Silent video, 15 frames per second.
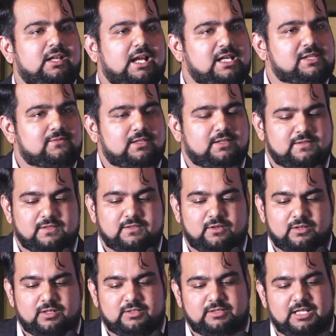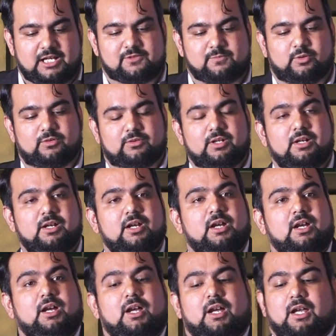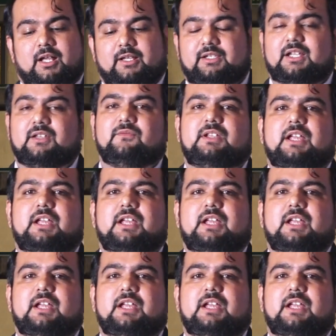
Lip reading: as well as in your dashboard. Then we